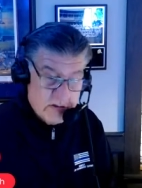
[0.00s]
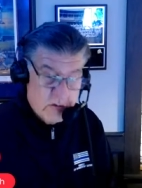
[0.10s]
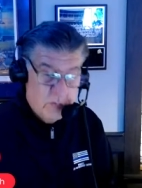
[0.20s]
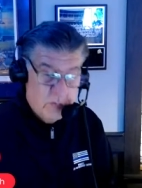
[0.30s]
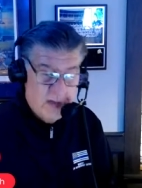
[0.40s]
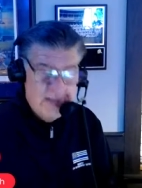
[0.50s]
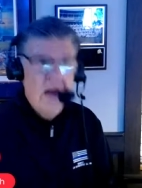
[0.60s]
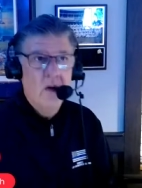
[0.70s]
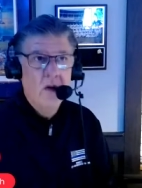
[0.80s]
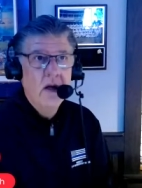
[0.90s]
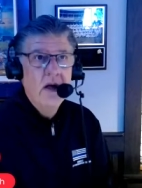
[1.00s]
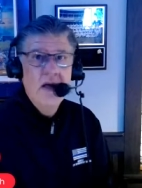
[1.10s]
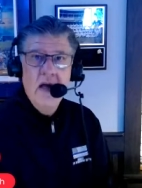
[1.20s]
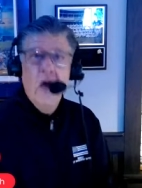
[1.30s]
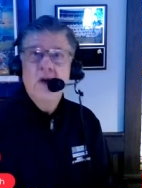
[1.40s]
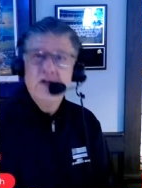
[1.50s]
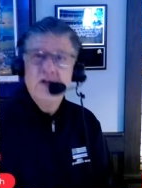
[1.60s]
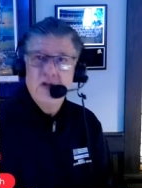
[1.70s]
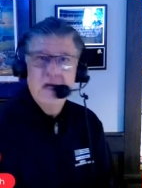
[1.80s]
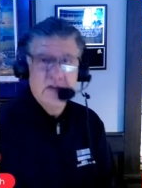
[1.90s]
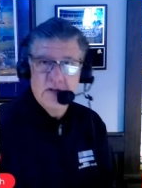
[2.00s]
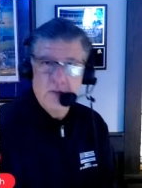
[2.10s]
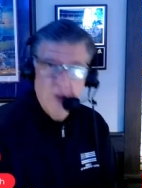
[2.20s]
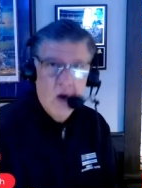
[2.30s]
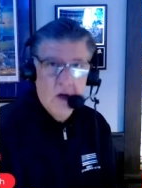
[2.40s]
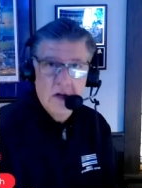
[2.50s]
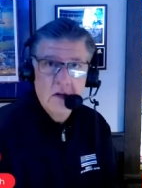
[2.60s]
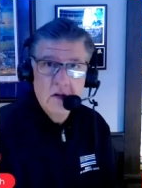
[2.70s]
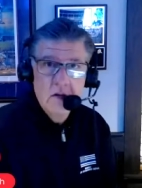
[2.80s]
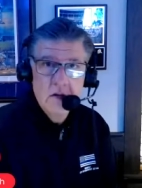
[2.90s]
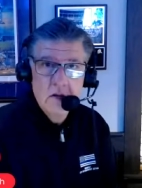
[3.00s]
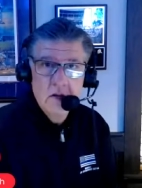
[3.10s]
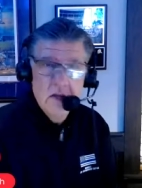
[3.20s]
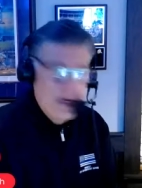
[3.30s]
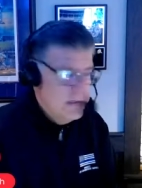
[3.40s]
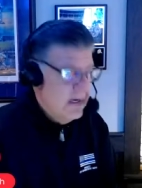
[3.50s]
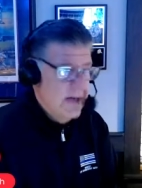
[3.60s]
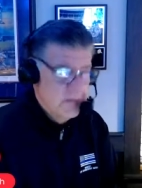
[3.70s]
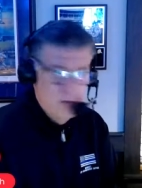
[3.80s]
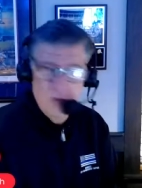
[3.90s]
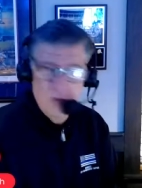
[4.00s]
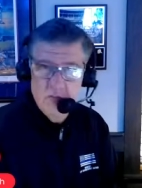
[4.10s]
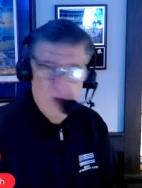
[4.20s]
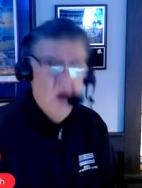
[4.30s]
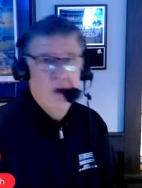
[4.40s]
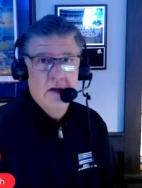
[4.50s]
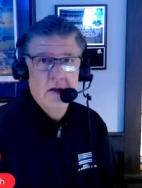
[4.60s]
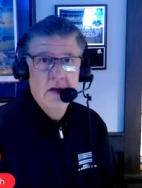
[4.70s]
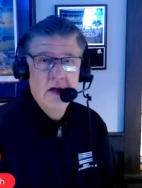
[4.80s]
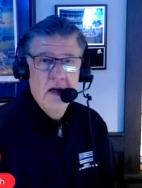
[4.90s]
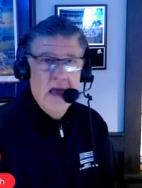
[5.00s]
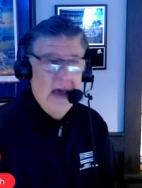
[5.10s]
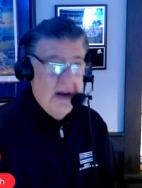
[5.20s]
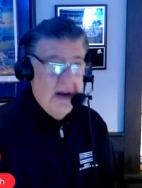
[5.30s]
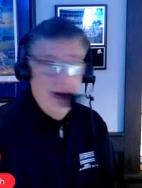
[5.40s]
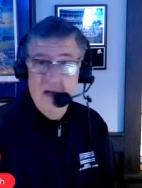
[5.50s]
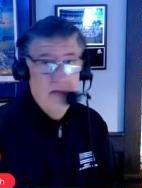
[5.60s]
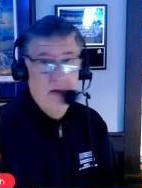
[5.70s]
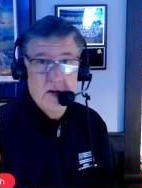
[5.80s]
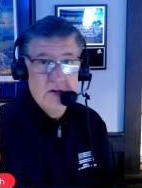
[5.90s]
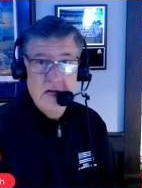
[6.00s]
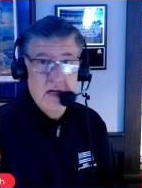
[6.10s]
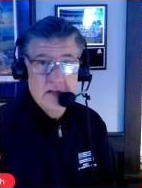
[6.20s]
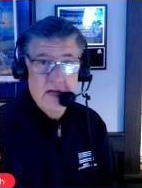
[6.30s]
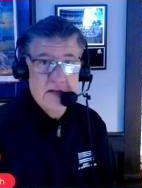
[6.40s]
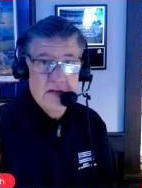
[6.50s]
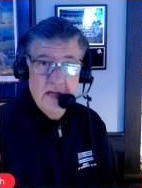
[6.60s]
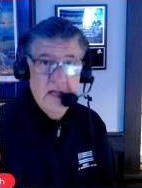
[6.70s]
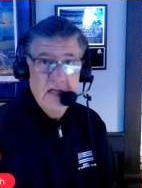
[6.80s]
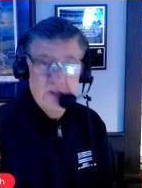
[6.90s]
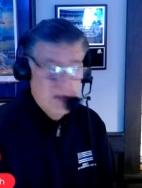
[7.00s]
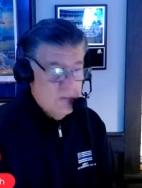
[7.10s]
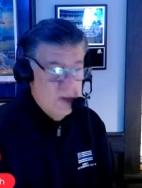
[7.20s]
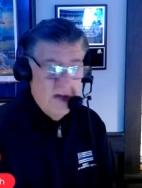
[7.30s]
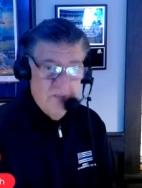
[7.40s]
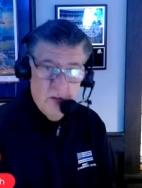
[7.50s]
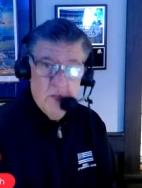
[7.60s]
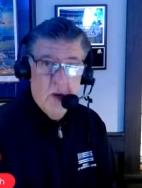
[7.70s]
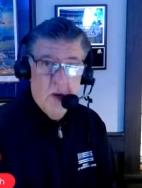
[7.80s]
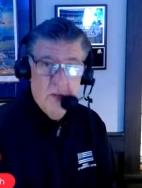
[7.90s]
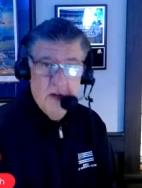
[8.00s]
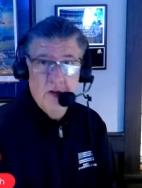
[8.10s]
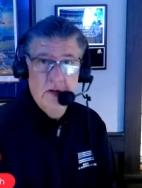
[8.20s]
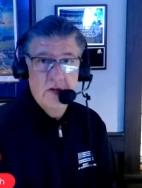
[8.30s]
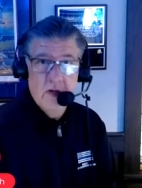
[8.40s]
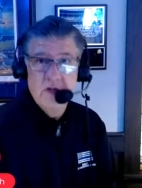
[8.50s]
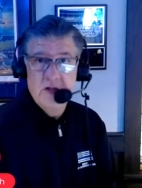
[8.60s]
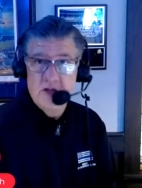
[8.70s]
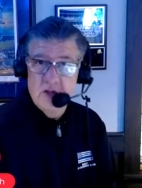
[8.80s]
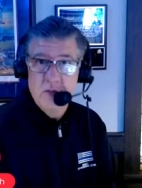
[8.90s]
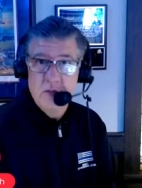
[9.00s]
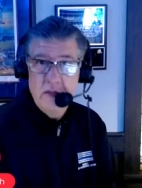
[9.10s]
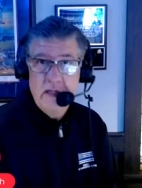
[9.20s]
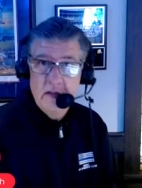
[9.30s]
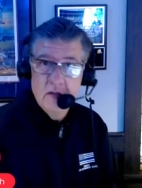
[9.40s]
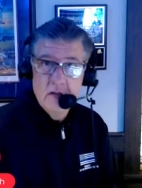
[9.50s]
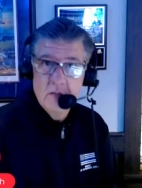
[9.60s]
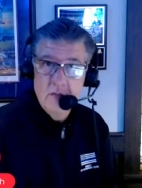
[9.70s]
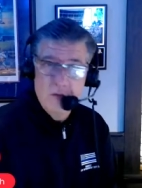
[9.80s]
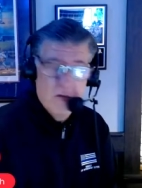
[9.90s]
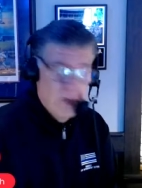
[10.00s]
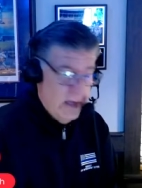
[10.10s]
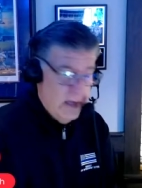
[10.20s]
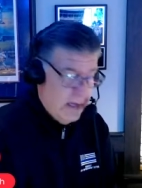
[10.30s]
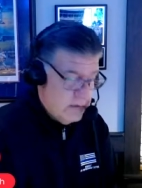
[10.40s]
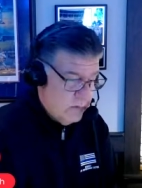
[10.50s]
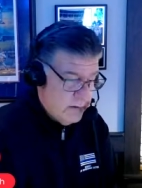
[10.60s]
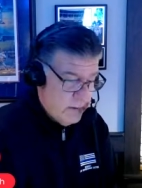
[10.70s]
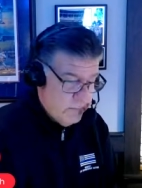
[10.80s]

to play tackle? Elkin Jenkins is a mauler. He's an absolute mauler. And I love Elkin Jenkins. I think he's just what a football player in the trenches should be perfectly honest with you.